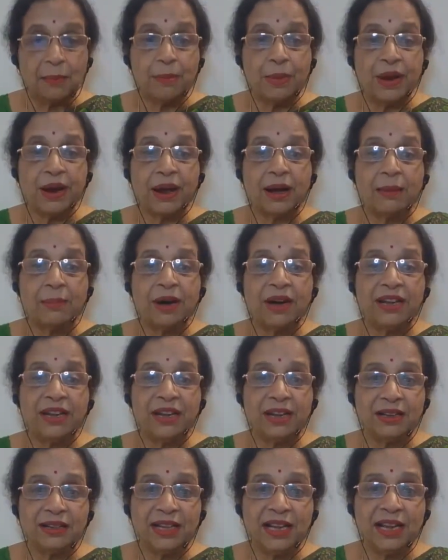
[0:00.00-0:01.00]

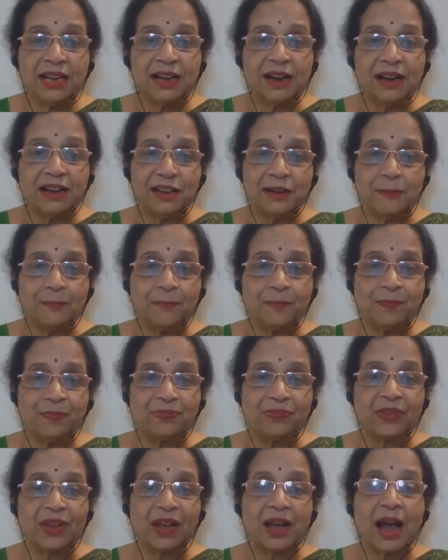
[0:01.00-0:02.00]
brahmayati
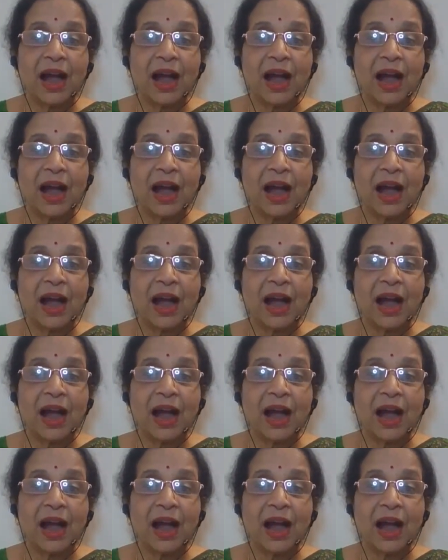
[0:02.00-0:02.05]
ayam,